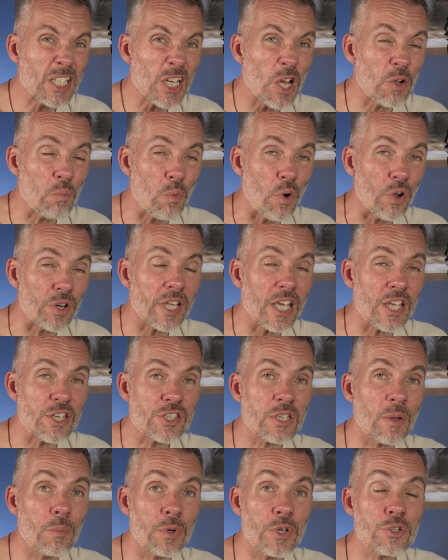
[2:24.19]
don't want is
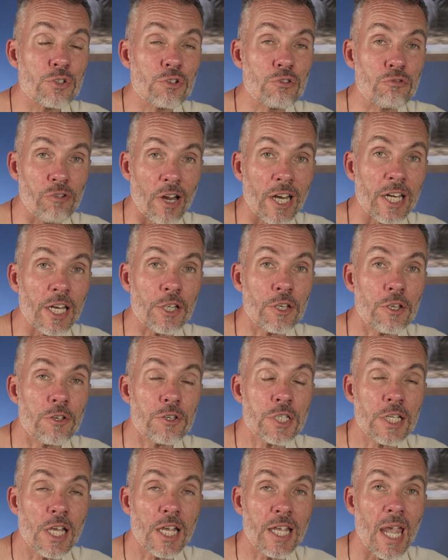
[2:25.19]
someone who's great at
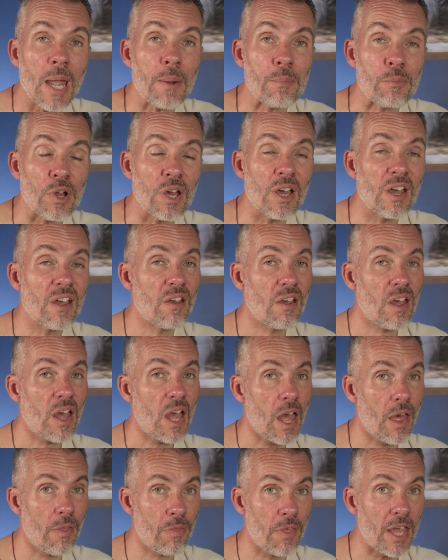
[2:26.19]
using a camera
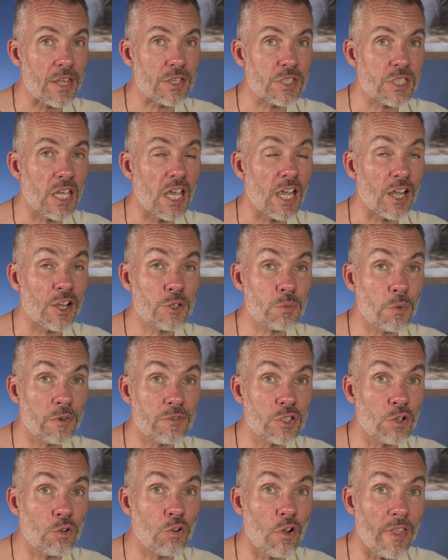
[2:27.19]
and that's it, because we've
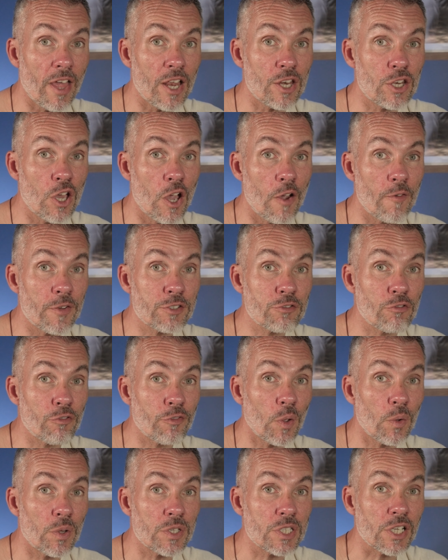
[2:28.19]
still got that nervous
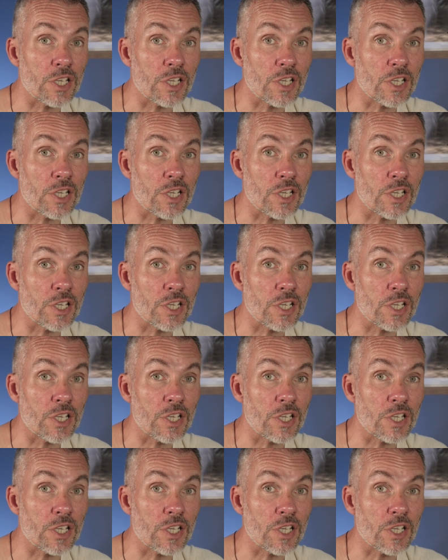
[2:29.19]
reviewer to